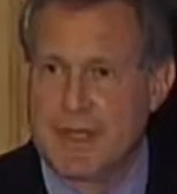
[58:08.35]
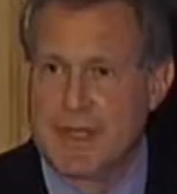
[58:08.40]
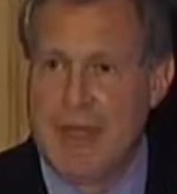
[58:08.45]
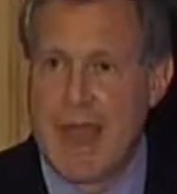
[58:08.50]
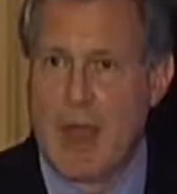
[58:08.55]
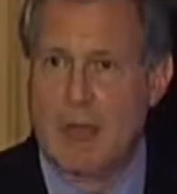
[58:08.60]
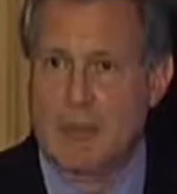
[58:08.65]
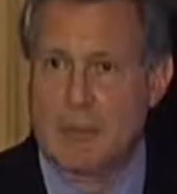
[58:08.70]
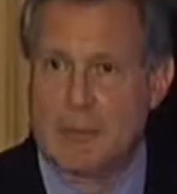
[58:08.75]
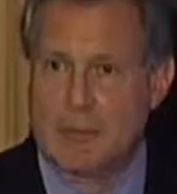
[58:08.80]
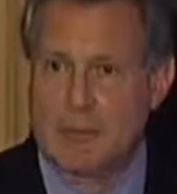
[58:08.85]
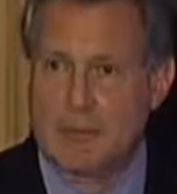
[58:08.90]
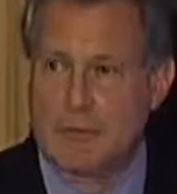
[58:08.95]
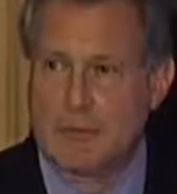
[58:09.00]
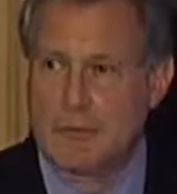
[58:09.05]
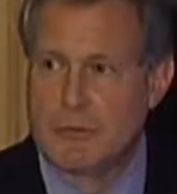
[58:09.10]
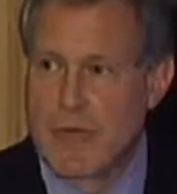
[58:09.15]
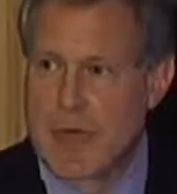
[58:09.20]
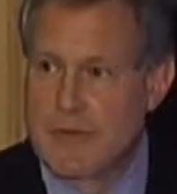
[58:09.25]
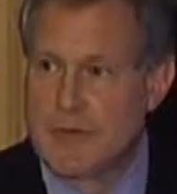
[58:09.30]
Gout,
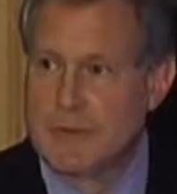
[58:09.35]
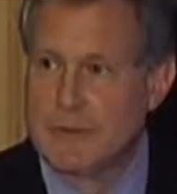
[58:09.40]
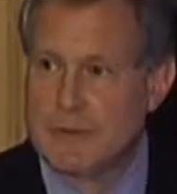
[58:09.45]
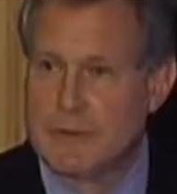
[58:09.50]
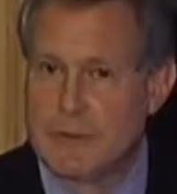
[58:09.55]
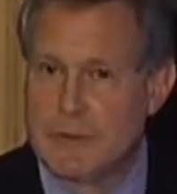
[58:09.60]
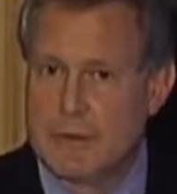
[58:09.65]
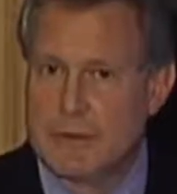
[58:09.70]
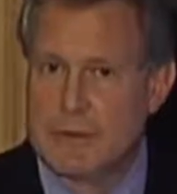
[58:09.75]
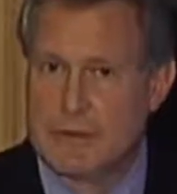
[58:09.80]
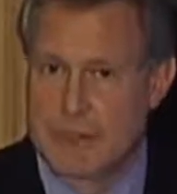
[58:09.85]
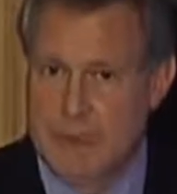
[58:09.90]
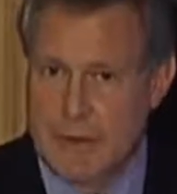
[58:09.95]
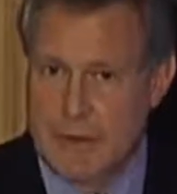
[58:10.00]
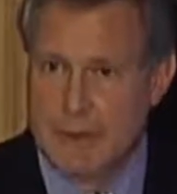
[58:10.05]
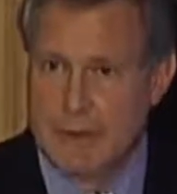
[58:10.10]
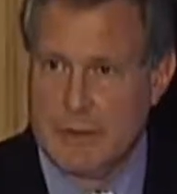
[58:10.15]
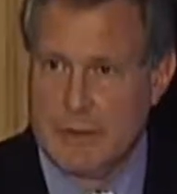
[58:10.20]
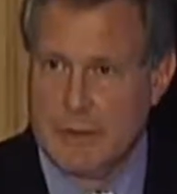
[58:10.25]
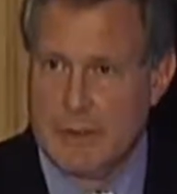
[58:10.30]
right.
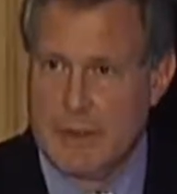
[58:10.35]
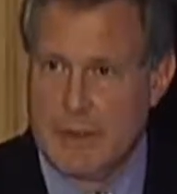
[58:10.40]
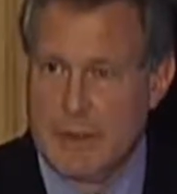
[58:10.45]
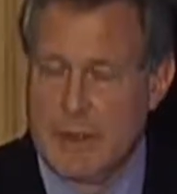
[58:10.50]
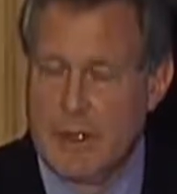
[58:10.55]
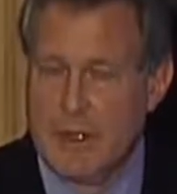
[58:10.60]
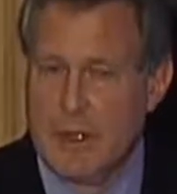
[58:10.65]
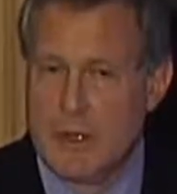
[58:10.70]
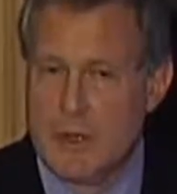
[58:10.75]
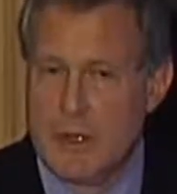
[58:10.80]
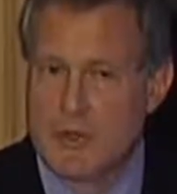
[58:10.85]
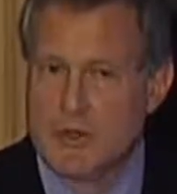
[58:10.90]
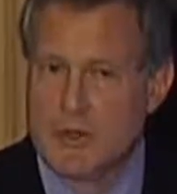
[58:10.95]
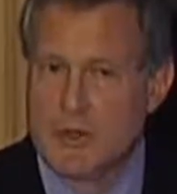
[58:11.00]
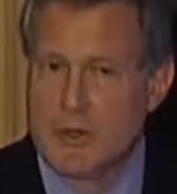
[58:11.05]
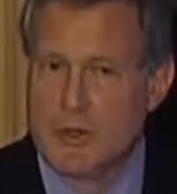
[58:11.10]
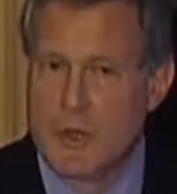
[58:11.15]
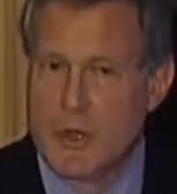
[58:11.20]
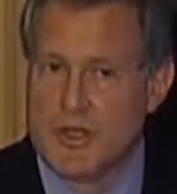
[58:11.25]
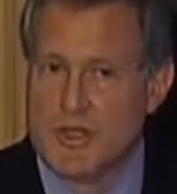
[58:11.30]
Okay? It
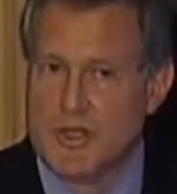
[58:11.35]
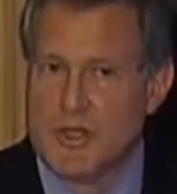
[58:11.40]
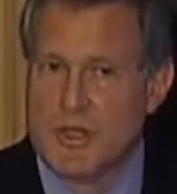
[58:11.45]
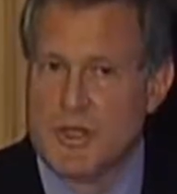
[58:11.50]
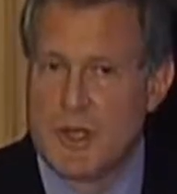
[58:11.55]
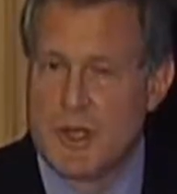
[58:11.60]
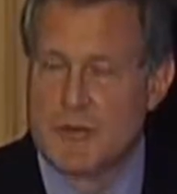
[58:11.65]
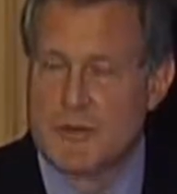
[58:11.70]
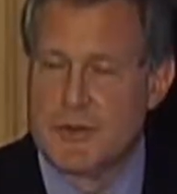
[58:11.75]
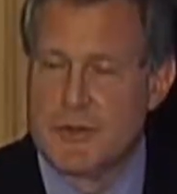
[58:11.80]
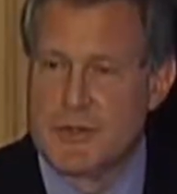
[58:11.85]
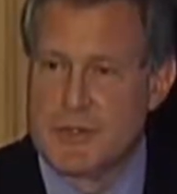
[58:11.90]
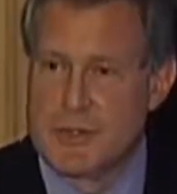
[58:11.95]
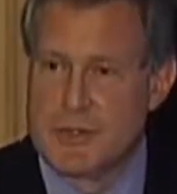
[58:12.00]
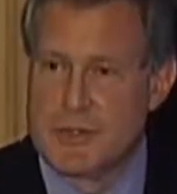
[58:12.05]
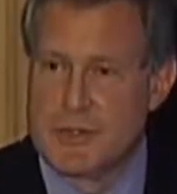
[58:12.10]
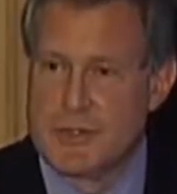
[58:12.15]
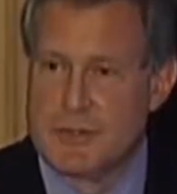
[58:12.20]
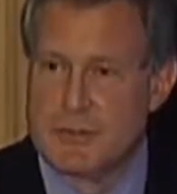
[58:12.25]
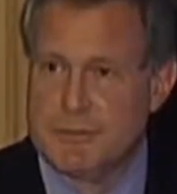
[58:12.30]
also causes another
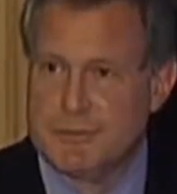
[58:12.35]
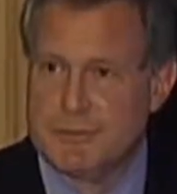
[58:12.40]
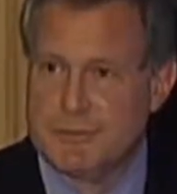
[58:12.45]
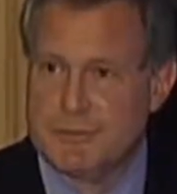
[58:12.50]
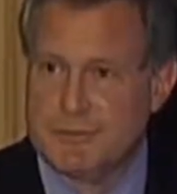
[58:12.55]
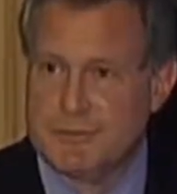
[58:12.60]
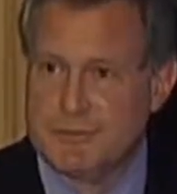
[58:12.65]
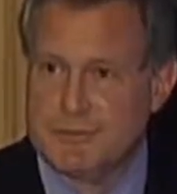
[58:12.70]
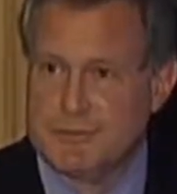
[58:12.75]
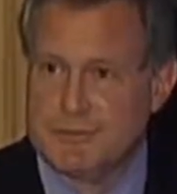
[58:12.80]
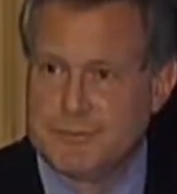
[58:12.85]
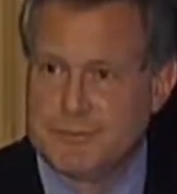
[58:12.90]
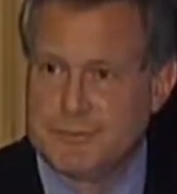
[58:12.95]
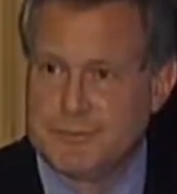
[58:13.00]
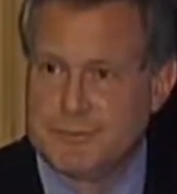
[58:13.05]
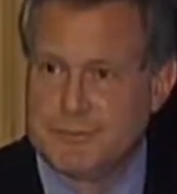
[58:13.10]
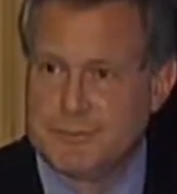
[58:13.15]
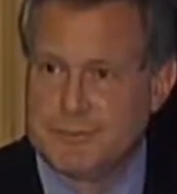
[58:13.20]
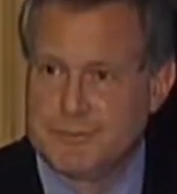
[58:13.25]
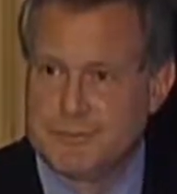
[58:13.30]
disease
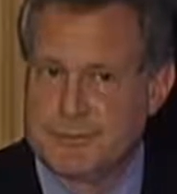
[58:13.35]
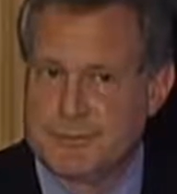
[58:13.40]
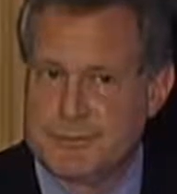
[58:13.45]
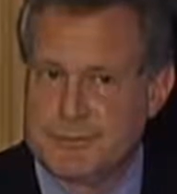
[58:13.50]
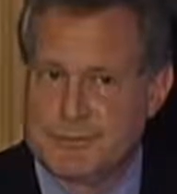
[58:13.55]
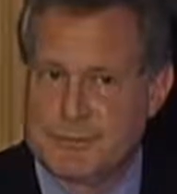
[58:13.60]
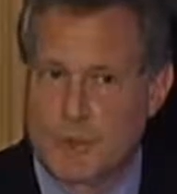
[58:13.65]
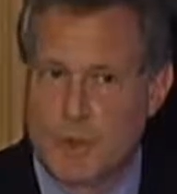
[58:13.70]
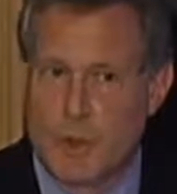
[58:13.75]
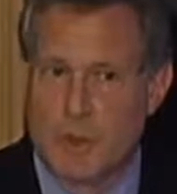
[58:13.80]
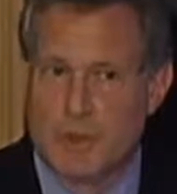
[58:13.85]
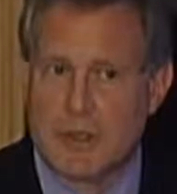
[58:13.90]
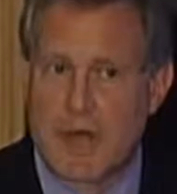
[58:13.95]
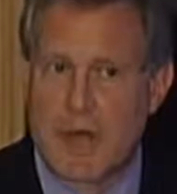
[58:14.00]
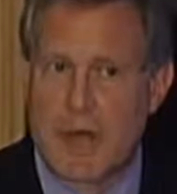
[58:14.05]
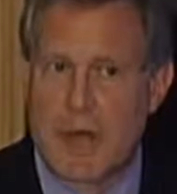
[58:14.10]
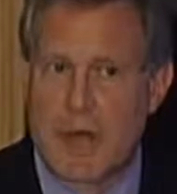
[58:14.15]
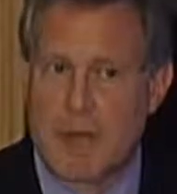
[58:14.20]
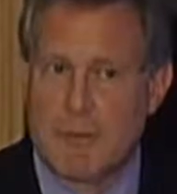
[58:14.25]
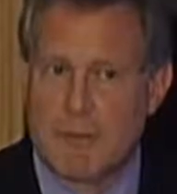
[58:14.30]
called
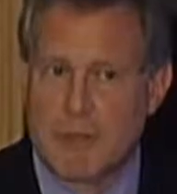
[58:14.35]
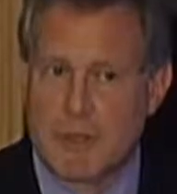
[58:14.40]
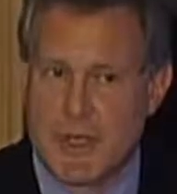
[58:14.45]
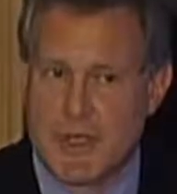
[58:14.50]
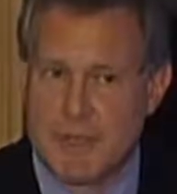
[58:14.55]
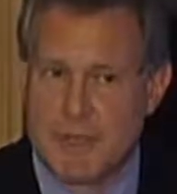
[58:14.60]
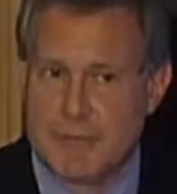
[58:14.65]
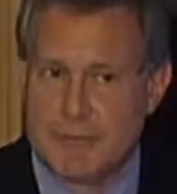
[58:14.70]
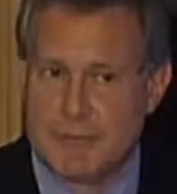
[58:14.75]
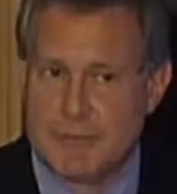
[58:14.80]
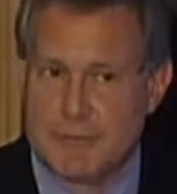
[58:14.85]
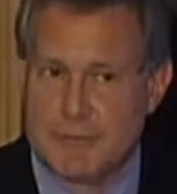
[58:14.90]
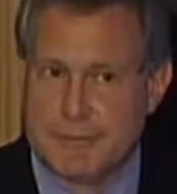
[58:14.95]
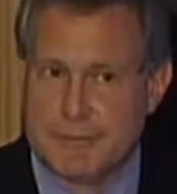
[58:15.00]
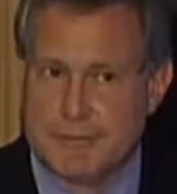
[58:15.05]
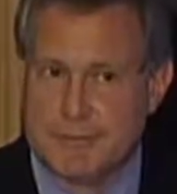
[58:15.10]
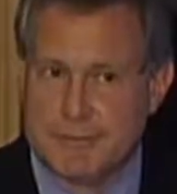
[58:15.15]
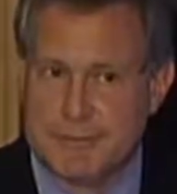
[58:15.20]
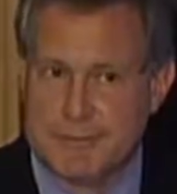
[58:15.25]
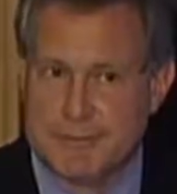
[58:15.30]
hypertension.
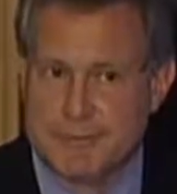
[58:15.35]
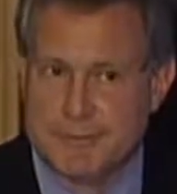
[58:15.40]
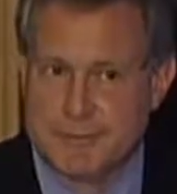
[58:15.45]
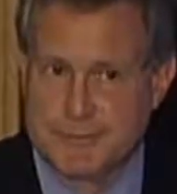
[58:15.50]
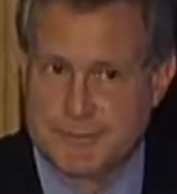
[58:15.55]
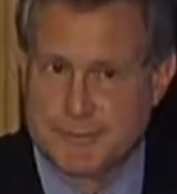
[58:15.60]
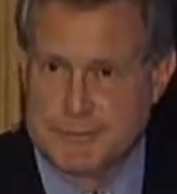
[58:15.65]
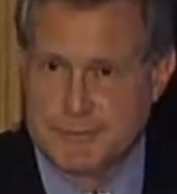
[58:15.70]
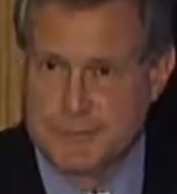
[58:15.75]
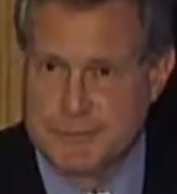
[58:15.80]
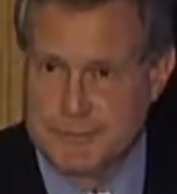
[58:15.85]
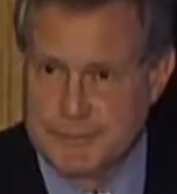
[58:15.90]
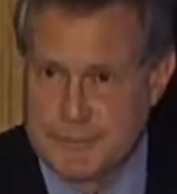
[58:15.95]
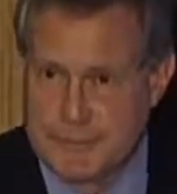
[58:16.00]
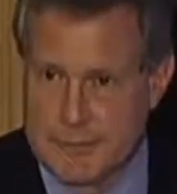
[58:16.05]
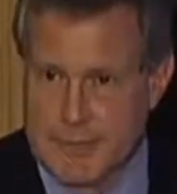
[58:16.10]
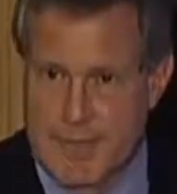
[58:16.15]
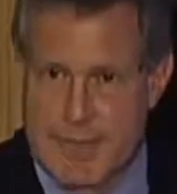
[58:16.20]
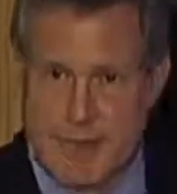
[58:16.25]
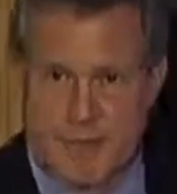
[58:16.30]

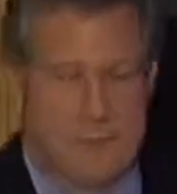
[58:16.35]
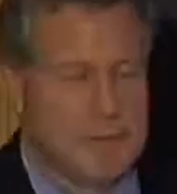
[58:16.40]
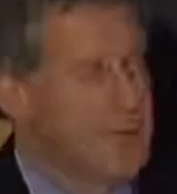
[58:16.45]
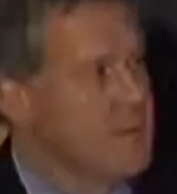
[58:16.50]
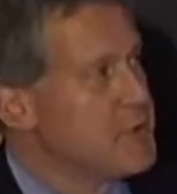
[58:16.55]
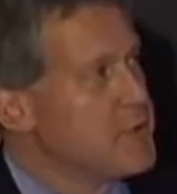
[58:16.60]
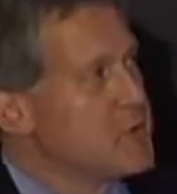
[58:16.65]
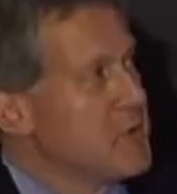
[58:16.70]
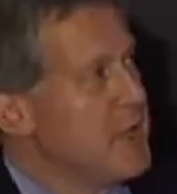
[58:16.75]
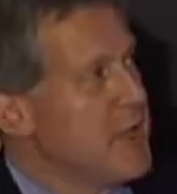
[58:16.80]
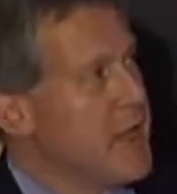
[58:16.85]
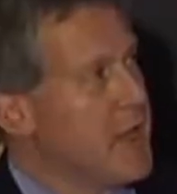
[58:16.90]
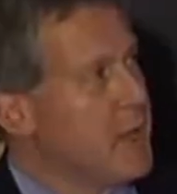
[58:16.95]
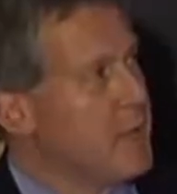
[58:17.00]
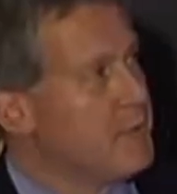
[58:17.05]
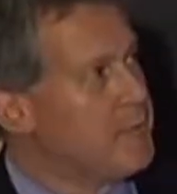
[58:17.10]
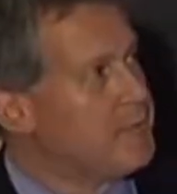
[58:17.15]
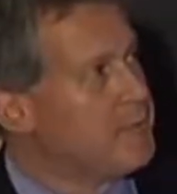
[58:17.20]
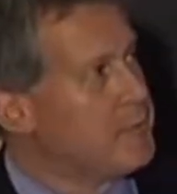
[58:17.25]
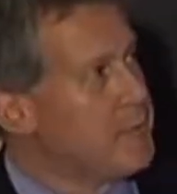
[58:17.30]
Okay, let me show you
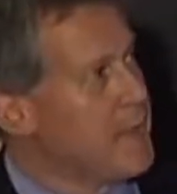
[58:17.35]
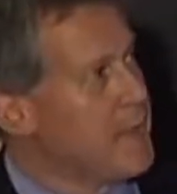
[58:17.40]
how.